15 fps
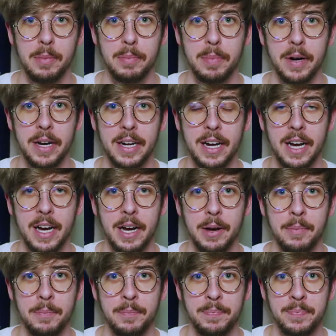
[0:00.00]
But
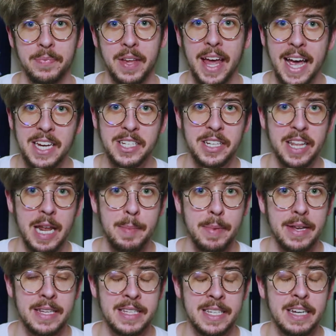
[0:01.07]
actually, the anime
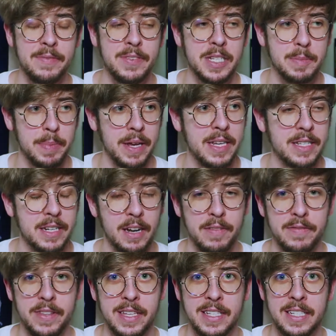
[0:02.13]
itself is based
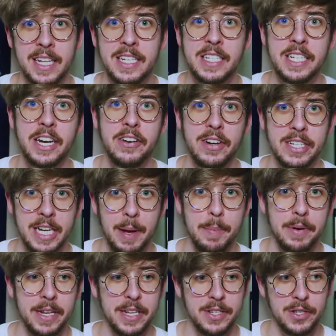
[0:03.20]
off these legendary
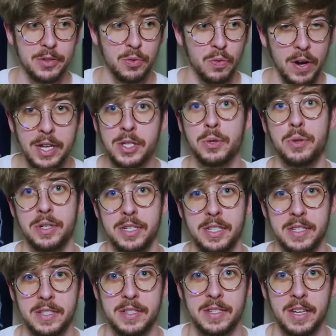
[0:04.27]
Japanese
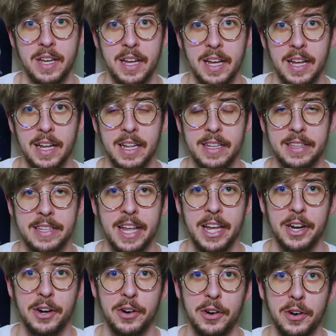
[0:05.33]
racehorses that
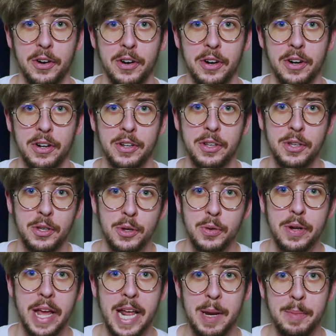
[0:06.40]
are
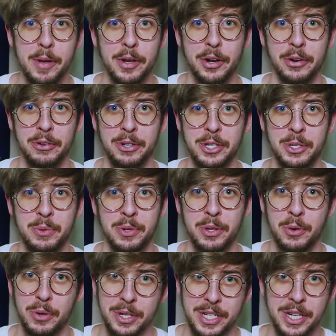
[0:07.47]
cute anime girls with
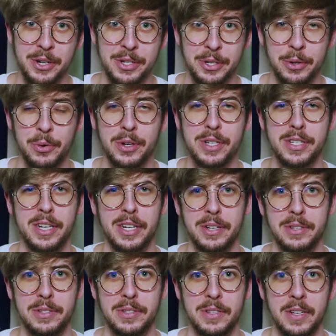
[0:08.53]
horse ears and horse
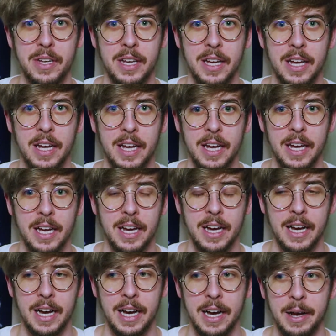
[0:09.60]
tails.
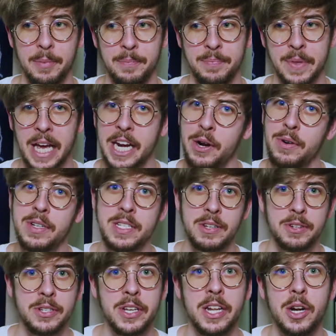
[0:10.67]
I know it
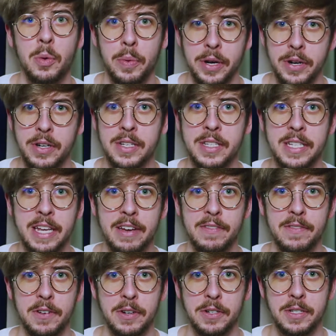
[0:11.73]
sounds kind of weird to see at
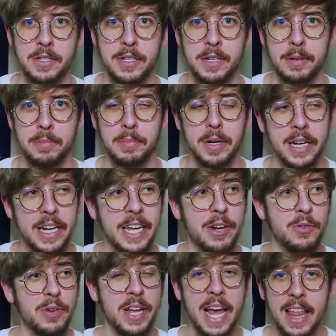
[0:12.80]
first, but
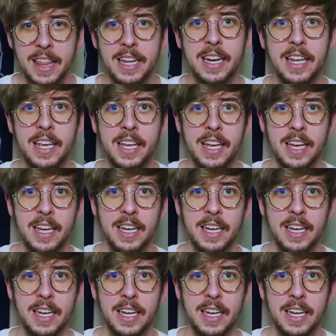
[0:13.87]
in reality,